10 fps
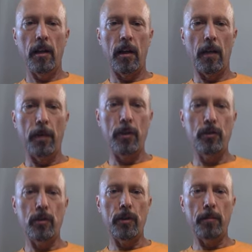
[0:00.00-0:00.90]
I made
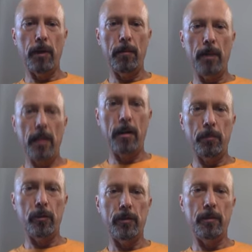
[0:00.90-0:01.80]
sure that my
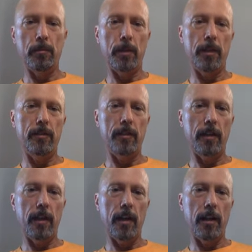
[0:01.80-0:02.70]
makeup was in place
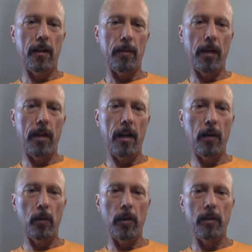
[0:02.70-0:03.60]
today and that my
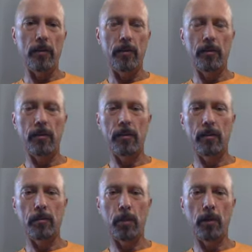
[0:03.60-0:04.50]
hair was
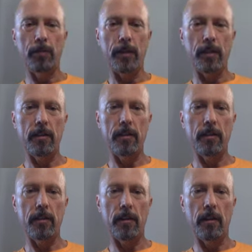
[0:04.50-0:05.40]
perfect,
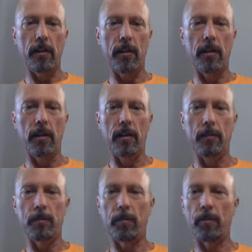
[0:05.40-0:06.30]
and
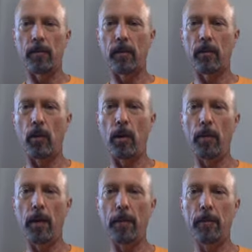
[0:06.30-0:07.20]
so
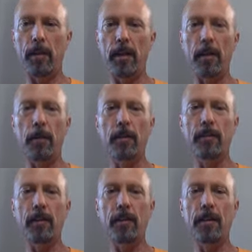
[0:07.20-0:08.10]
I'm taking my
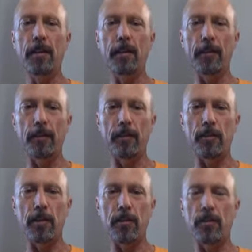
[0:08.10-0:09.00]
son Ethan's
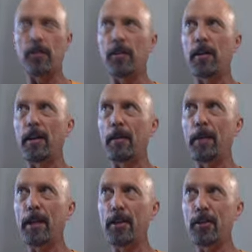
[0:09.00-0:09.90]
suggestions and
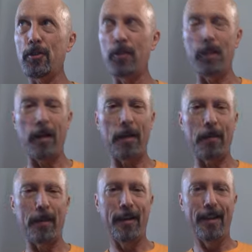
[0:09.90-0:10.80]
making sure that
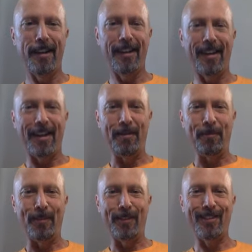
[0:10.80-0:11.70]

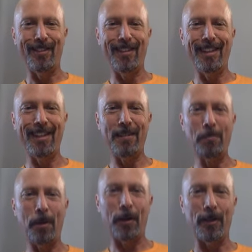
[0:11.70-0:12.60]
I'm slick and
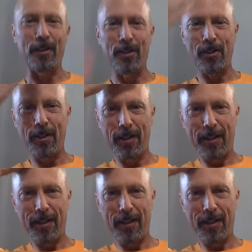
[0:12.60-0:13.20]
polished.